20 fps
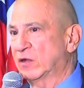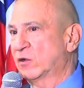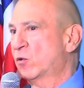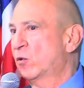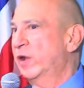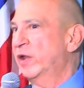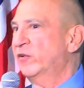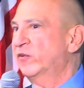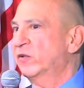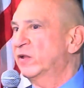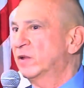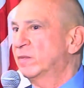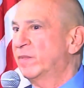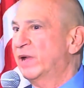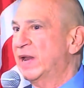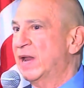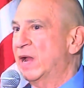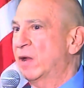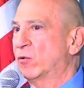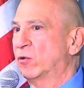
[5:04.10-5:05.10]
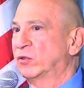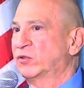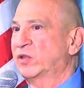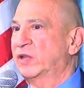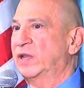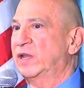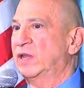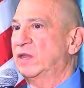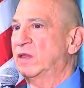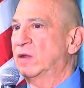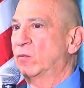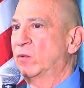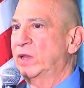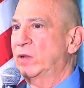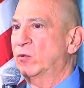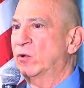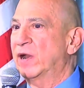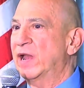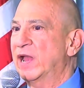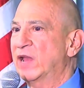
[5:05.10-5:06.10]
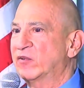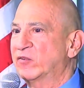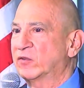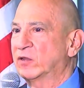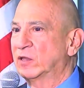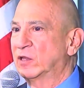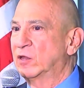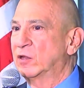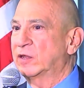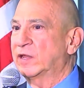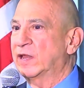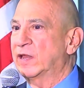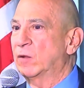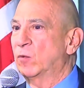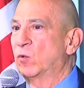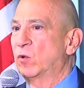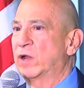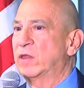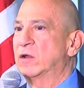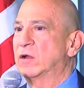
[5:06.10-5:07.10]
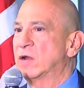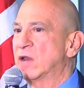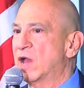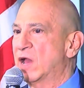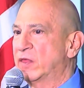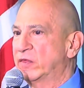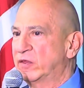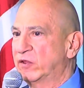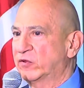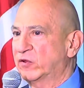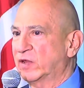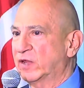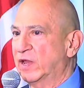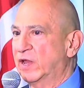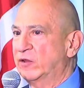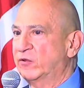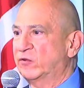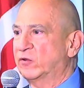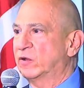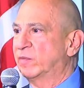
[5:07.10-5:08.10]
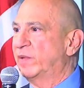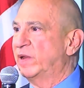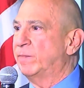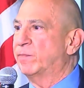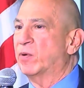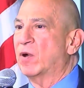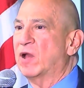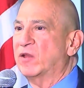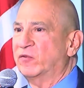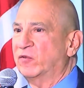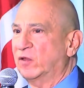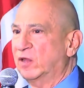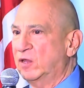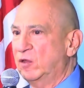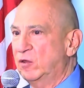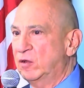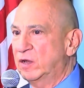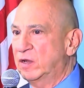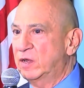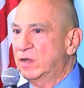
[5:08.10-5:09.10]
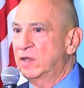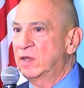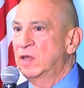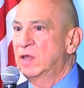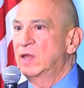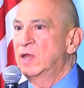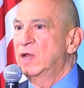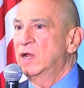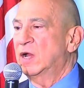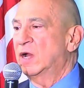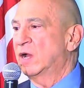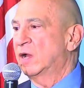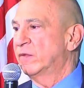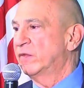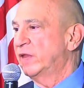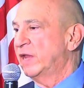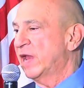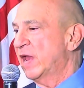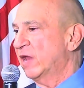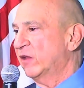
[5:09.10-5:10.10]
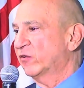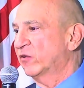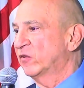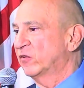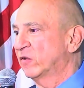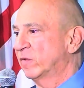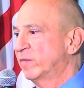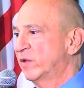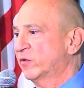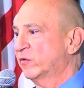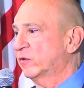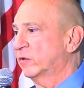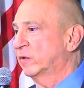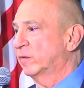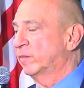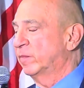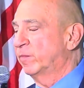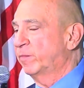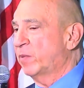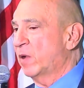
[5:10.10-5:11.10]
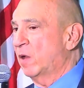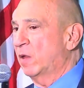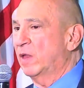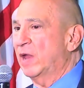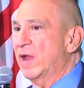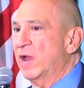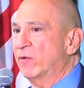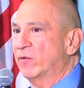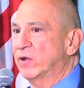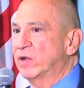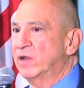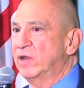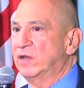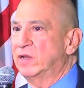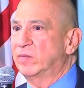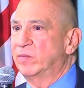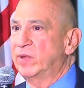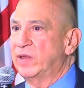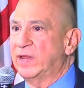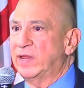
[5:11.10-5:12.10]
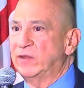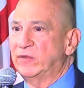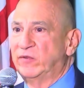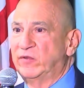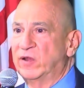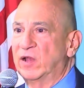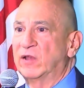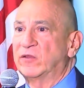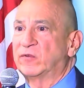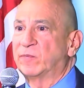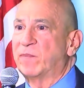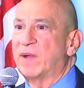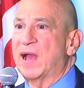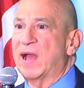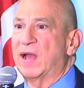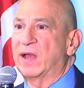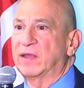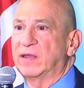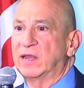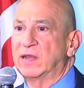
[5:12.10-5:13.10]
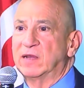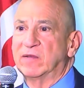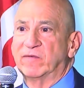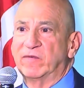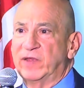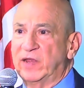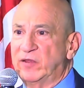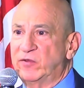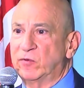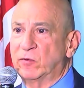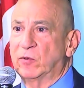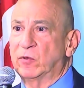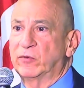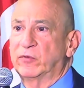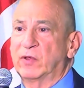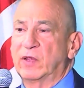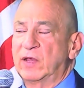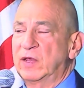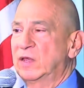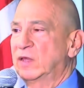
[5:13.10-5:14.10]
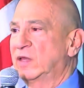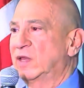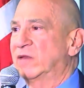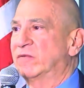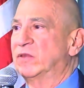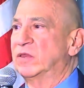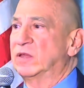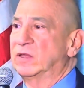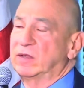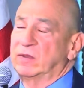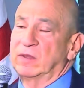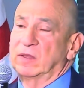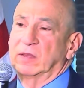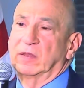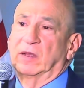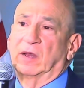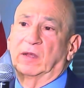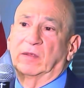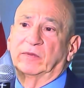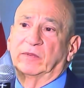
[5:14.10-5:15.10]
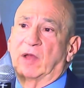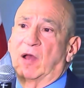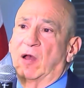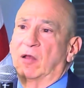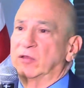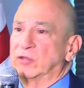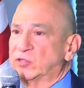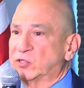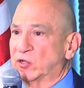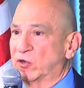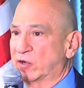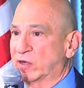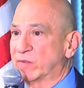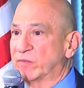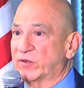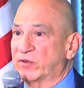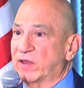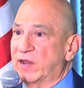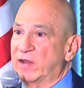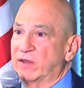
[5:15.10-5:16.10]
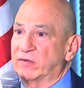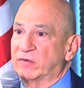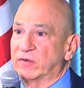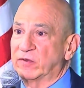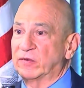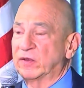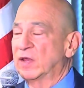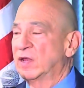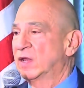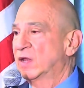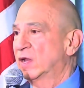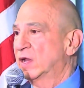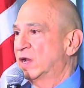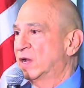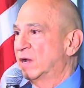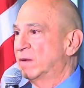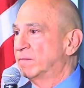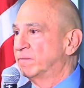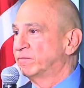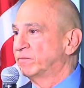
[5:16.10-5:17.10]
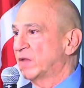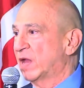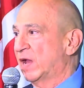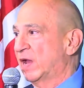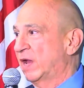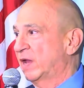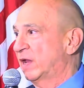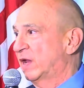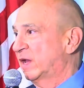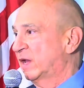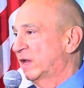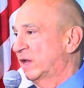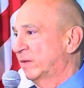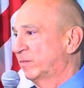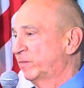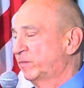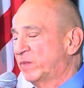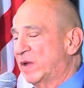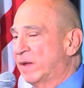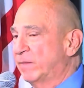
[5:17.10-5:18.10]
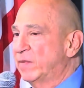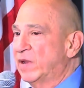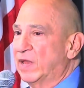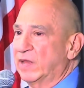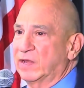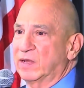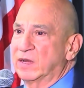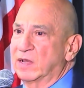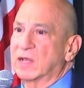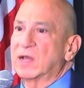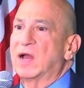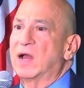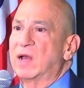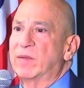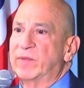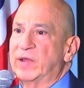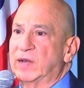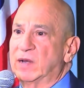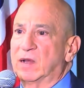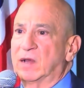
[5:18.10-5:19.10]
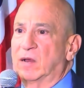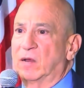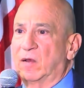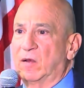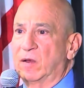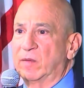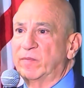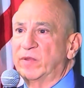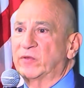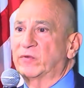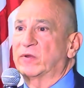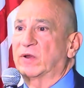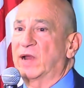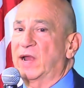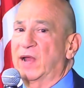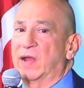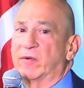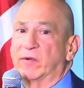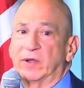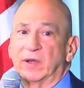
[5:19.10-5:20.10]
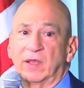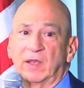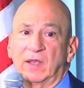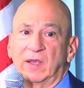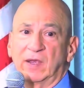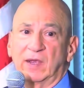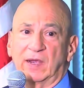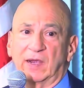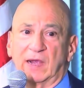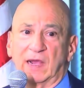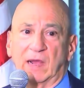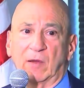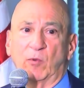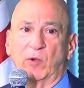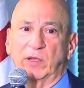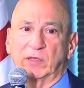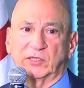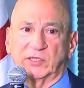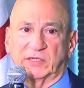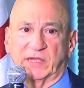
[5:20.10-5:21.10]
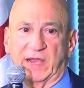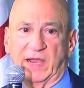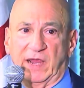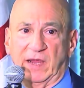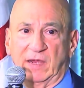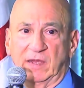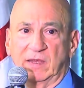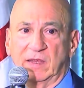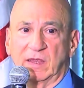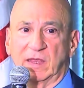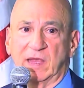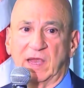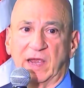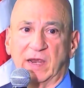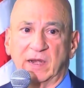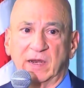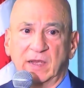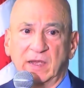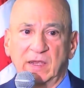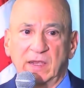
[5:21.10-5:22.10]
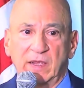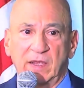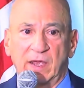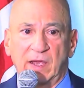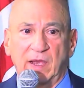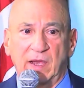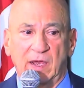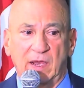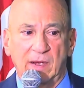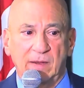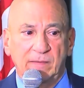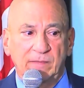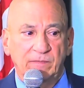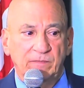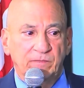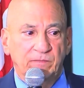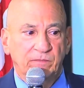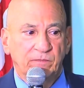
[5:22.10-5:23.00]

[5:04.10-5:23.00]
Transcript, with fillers: the question, but I will tell you that we were asked to look at whether or not this case should be prosecuted. Uh, the actions of Mr. Paul Howard need to be judged by individuals given the, the, all the circumstances. Um, I, am not going to comment on, on Mr. Howard. I, I will say that um,